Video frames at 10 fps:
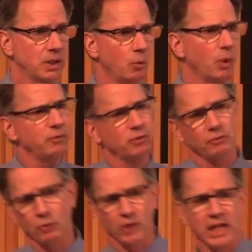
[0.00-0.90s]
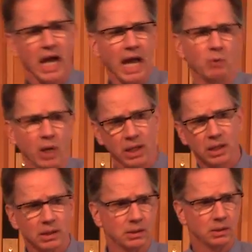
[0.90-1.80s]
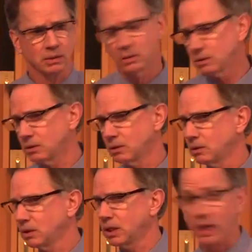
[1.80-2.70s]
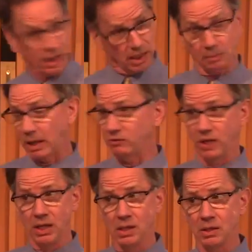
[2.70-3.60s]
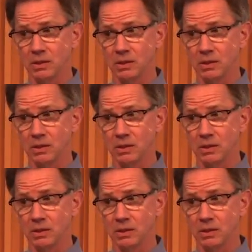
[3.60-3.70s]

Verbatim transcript: What if it's a 4-lane highway? Can I take a pass then?